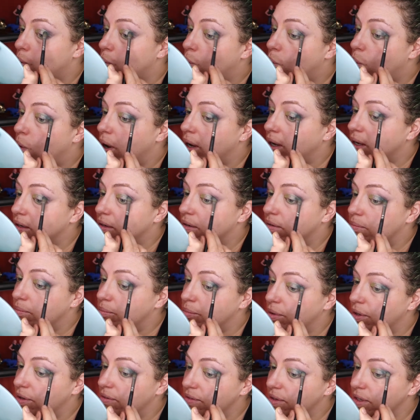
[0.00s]
one
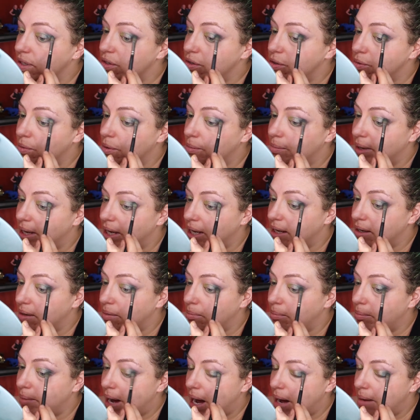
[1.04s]
privileged
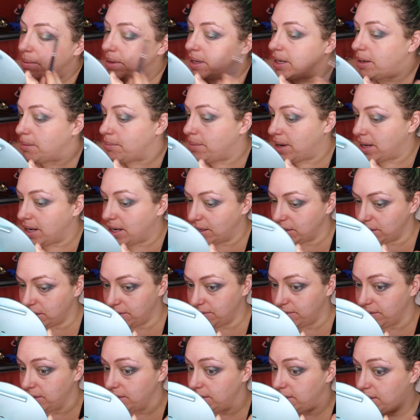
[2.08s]
woman babbling about how she
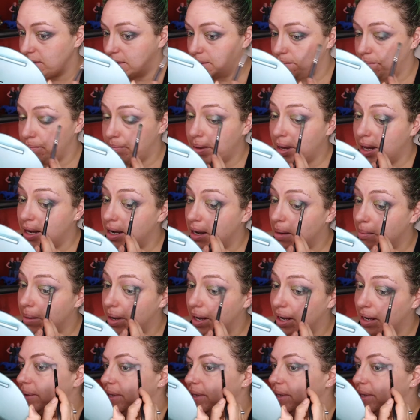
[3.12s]
feels in the pandemic,